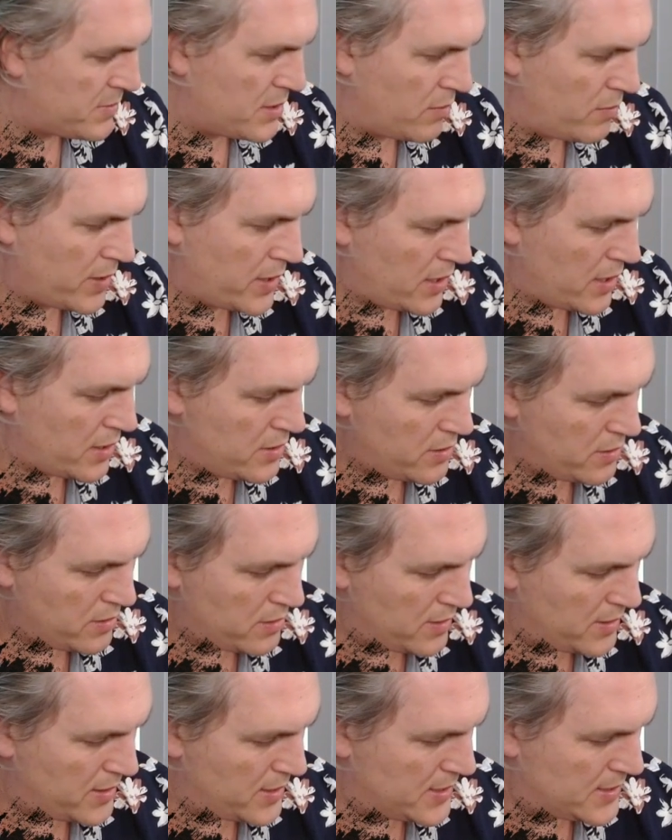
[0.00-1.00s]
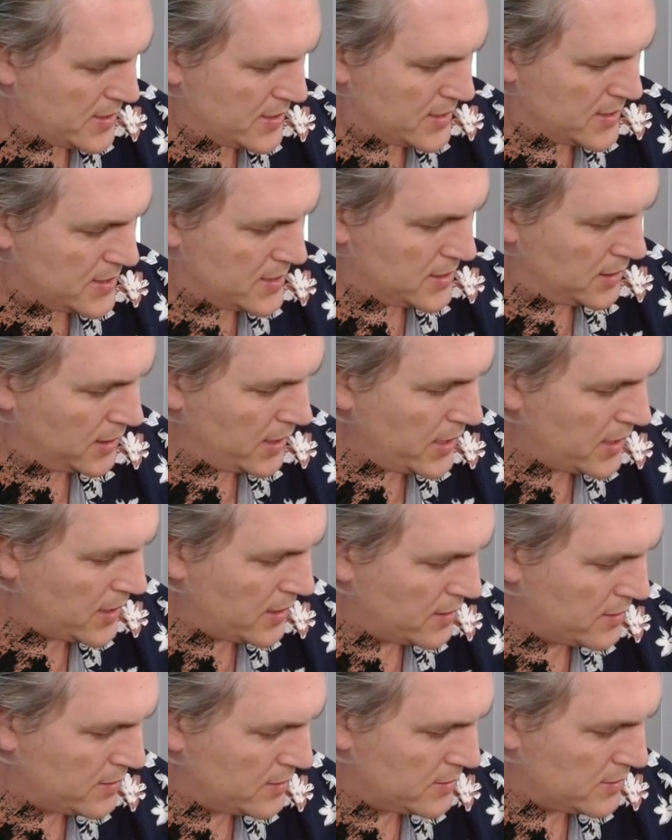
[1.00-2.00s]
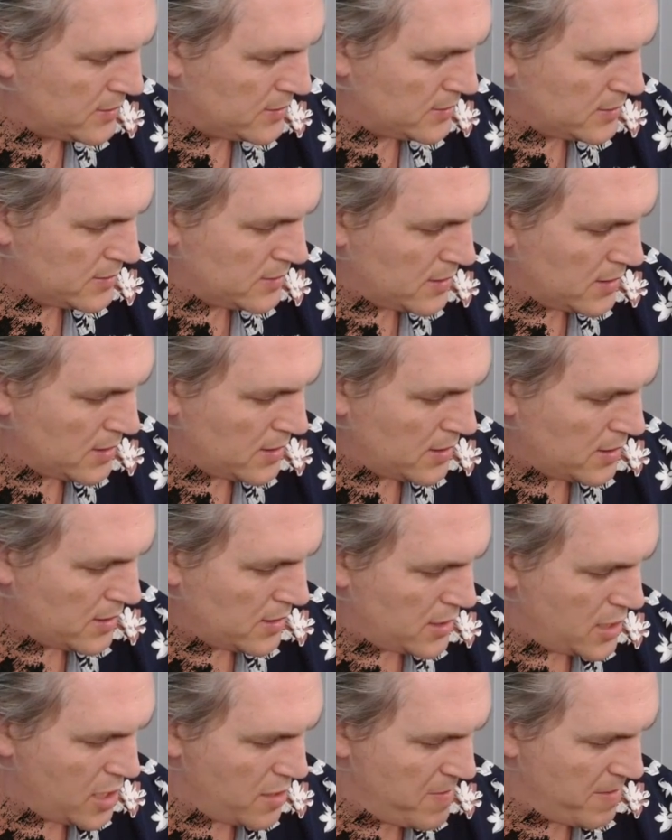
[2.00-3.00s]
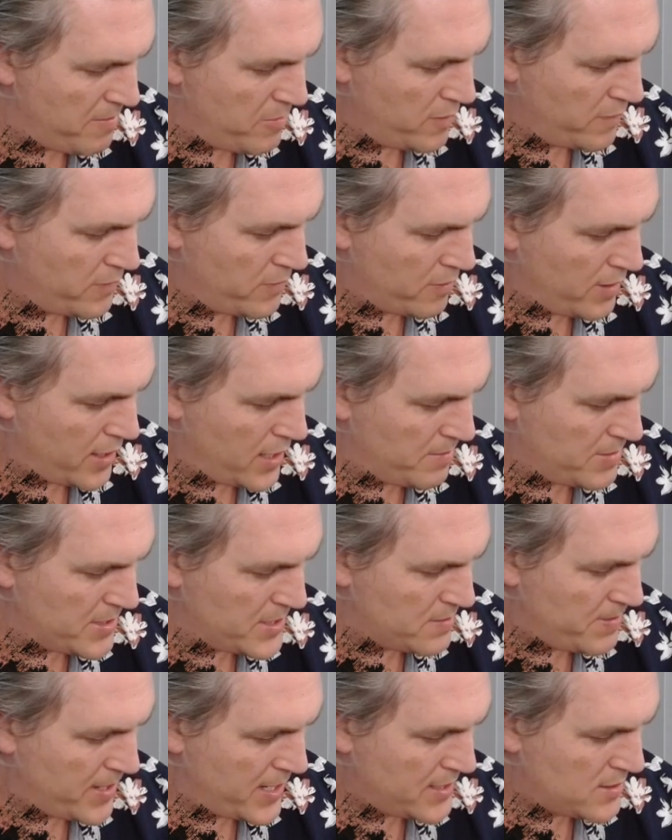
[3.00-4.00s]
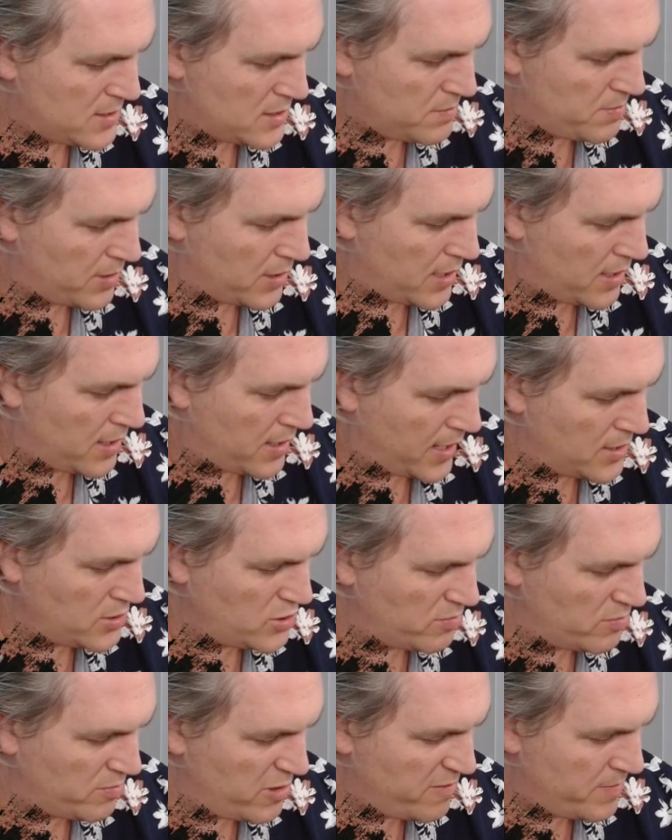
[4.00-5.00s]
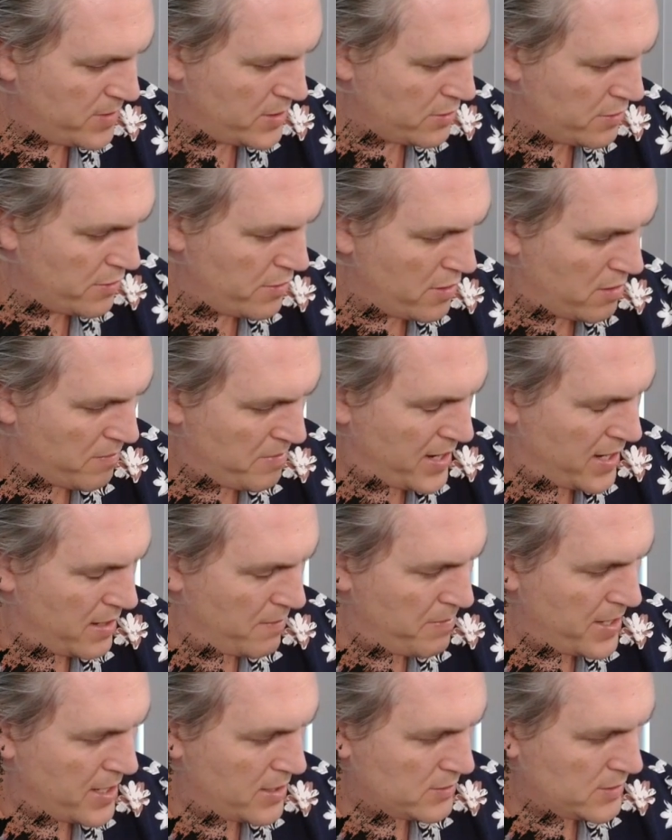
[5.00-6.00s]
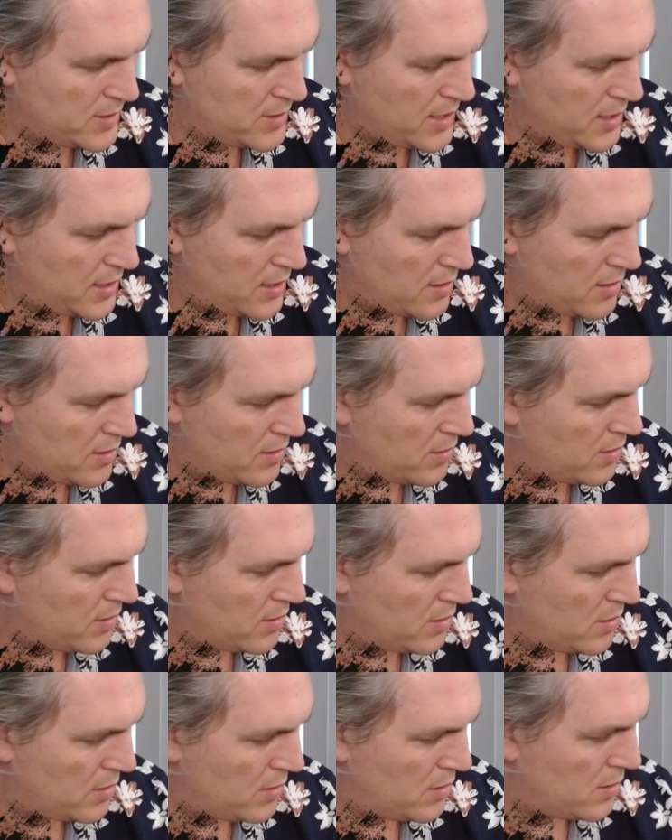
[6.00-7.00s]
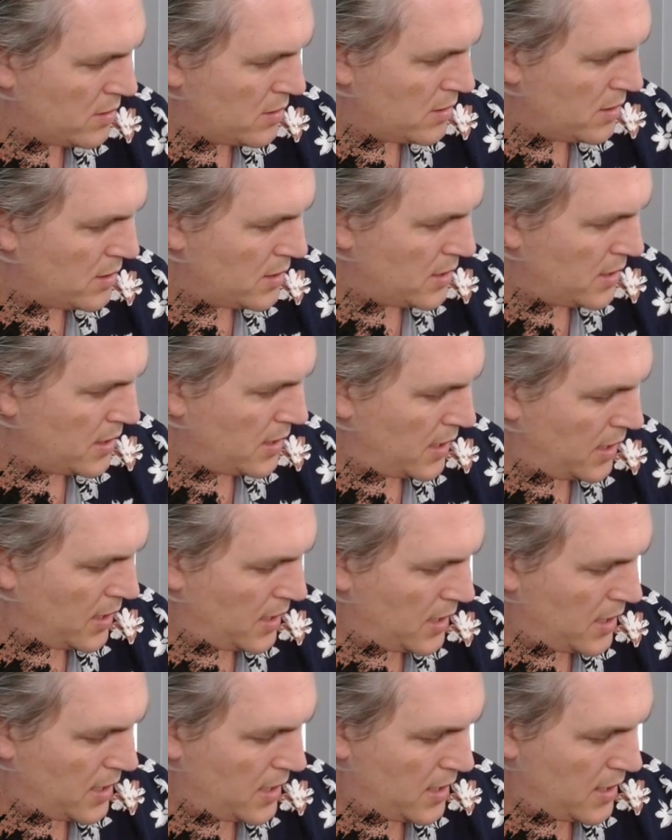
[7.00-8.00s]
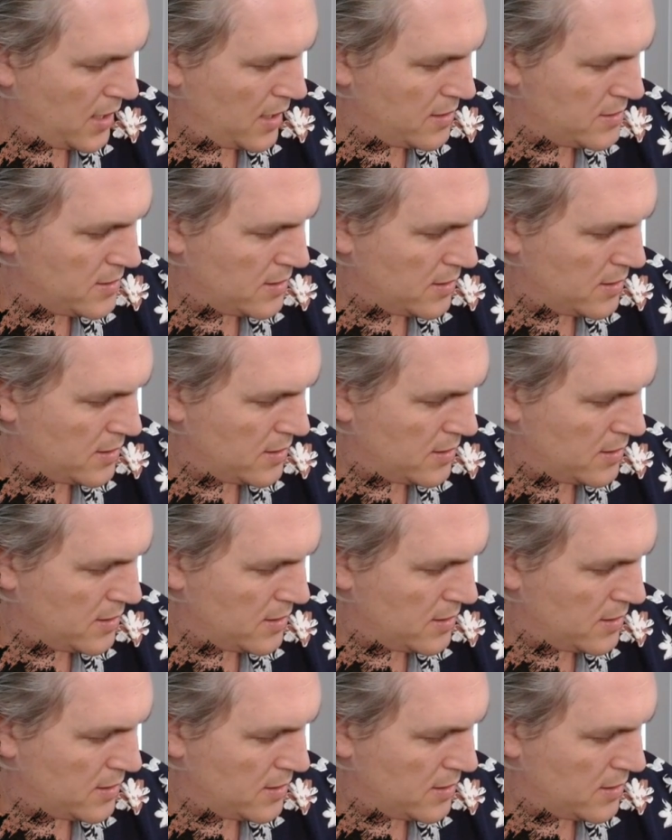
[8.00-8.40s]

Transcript: we're going to do this slink. You may move through enemy spaces, but you cannot end your movement. You do not pay a penalty. And